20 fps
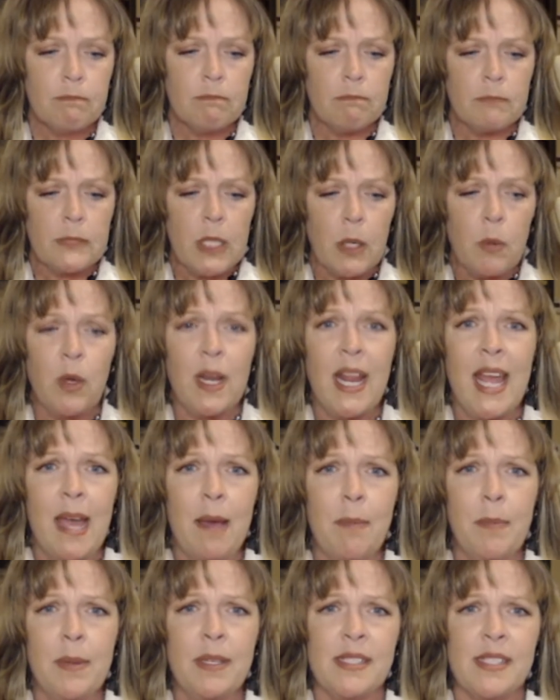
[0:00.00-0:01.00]
What
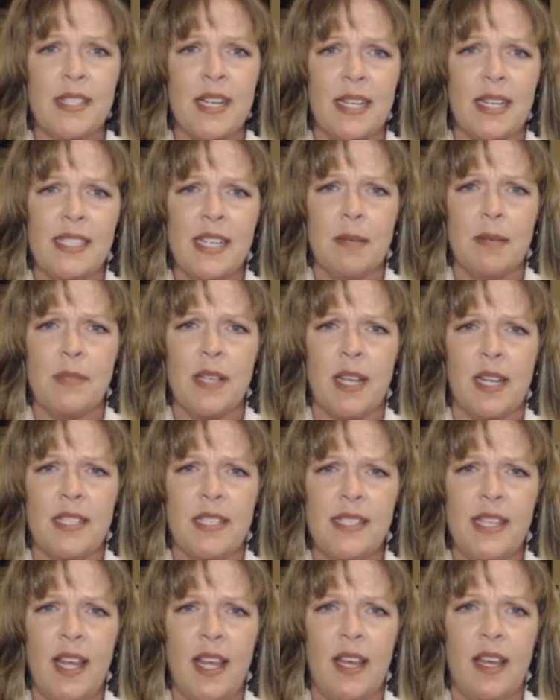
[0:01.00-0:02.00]
happens 9 times out of
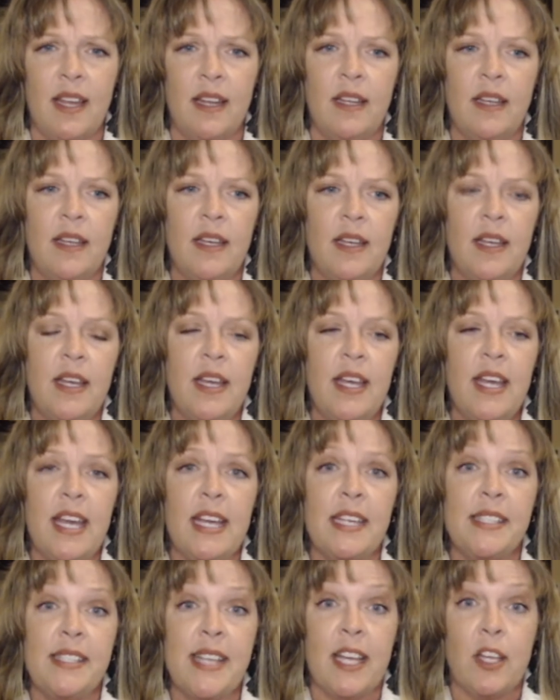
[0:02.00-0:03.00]
10
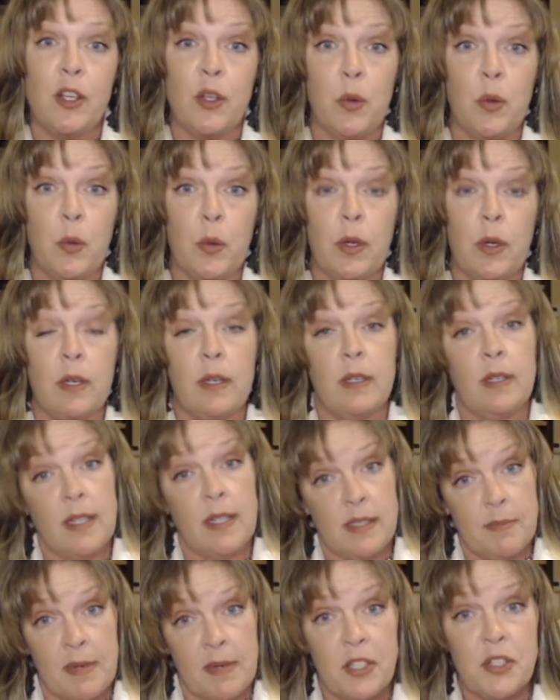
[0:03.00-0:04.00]
is that your,
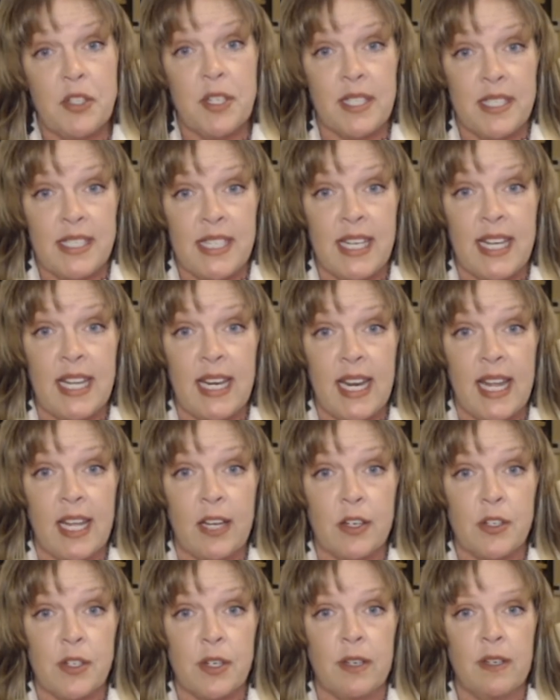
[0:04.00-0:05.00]
especially
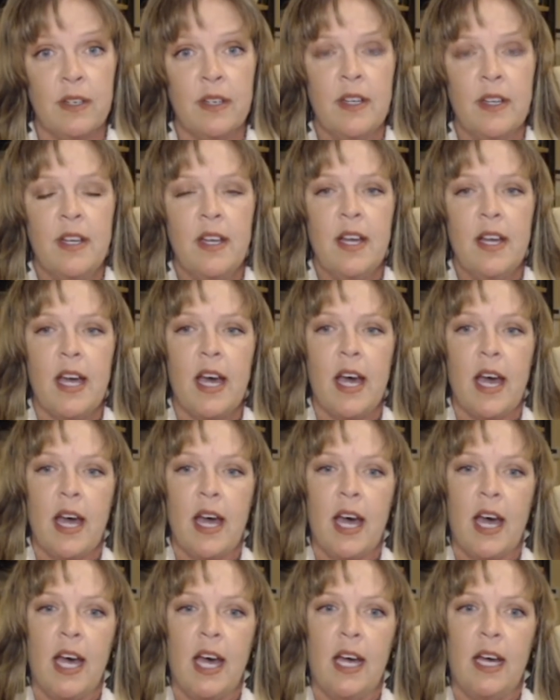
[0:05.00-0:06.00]
teenager,
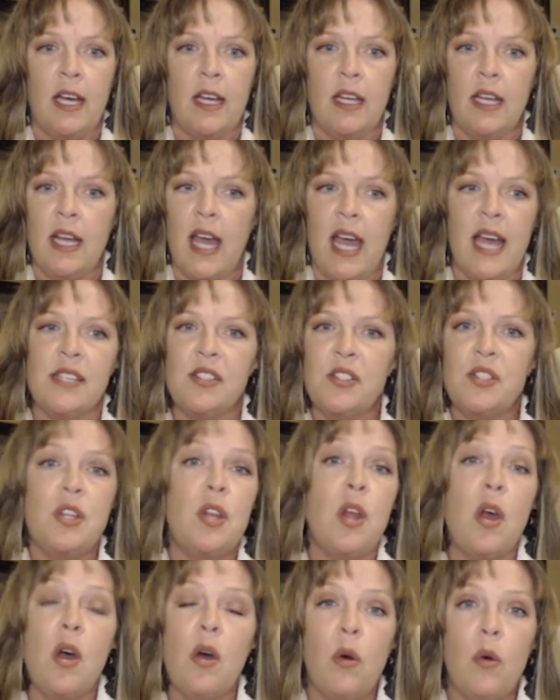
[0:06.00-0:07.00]
has
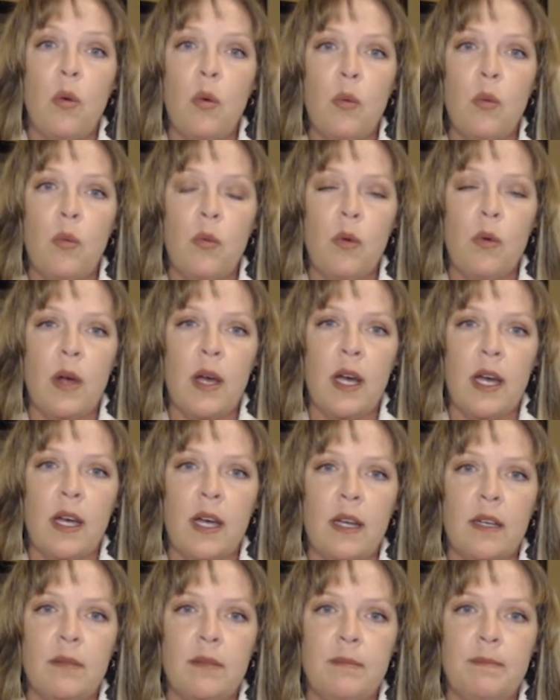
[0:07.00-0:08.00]
no,
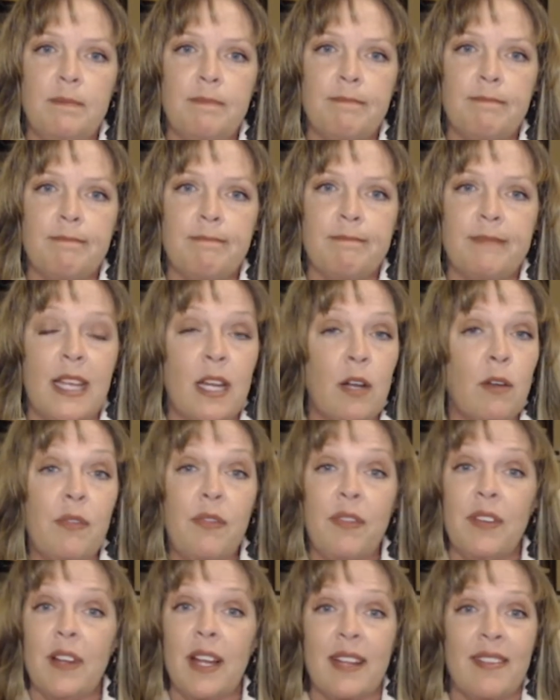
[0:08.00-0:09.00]
they don't
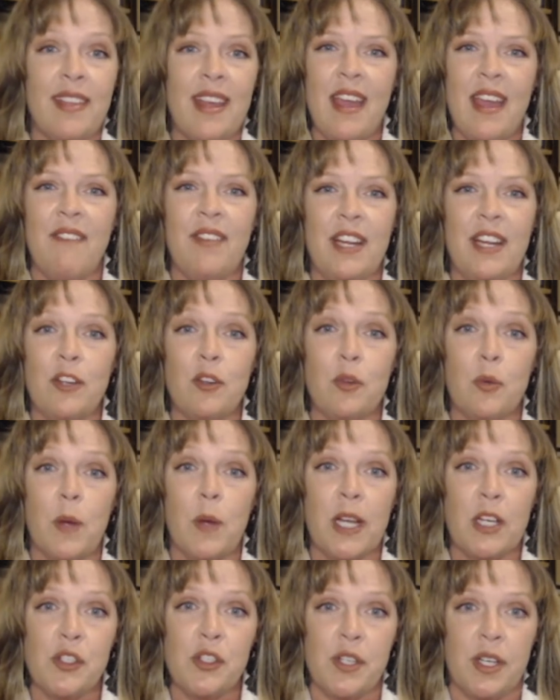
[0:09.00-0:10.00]
feel like they have any
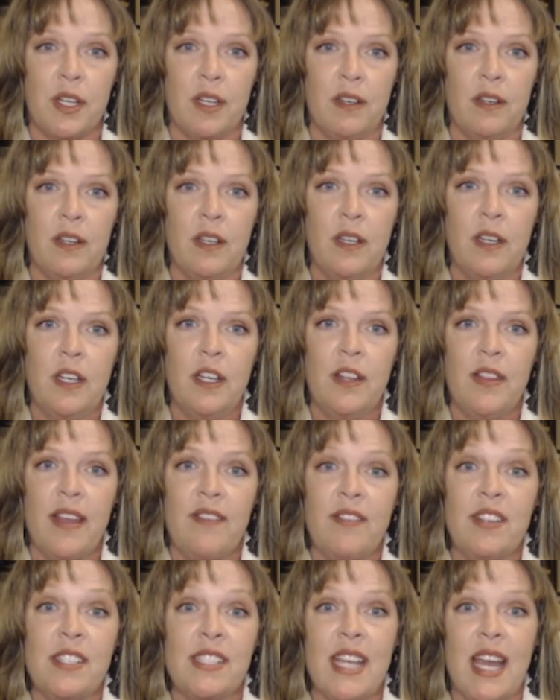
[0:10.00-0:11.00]
direction.
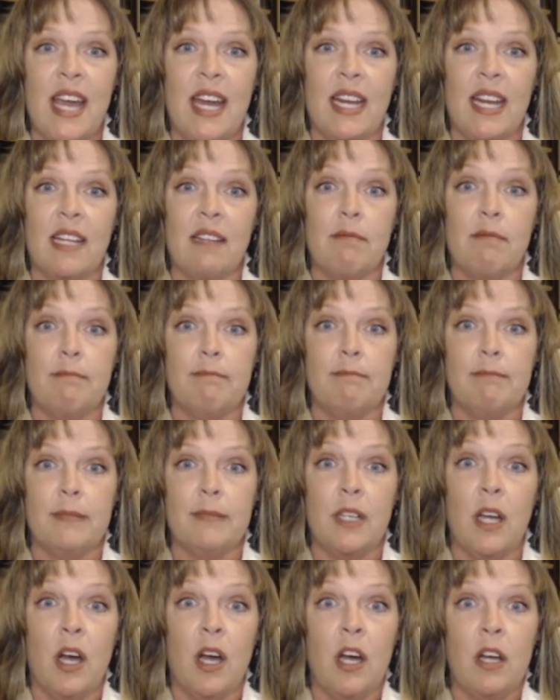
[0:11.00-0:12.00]
They've just kind of
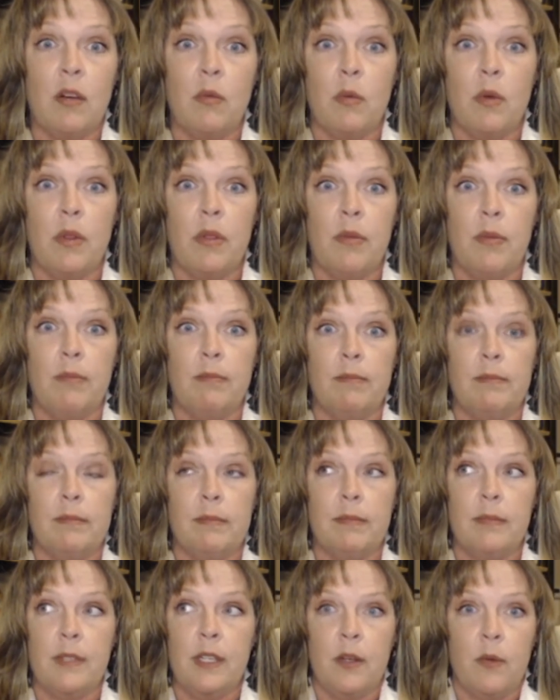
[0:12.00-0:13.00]
gone with,
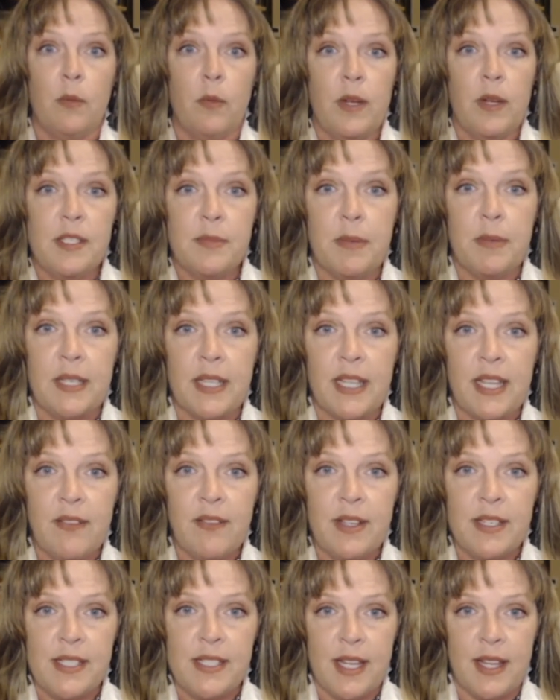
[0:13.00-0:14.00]
what's been
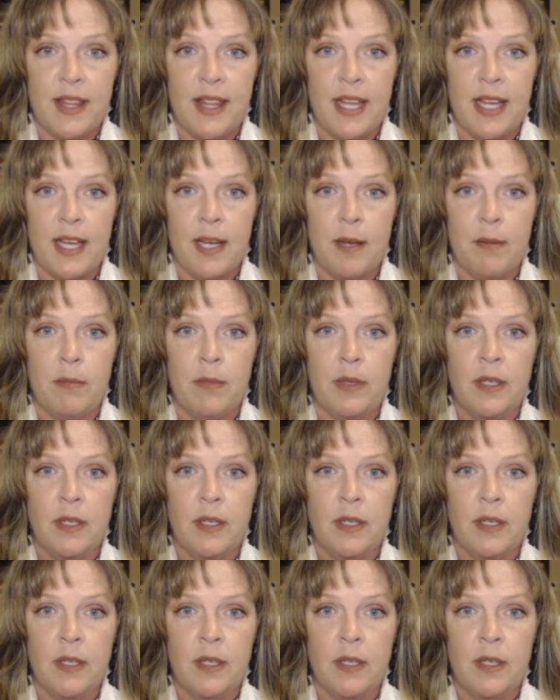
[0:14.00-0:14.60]
given to them,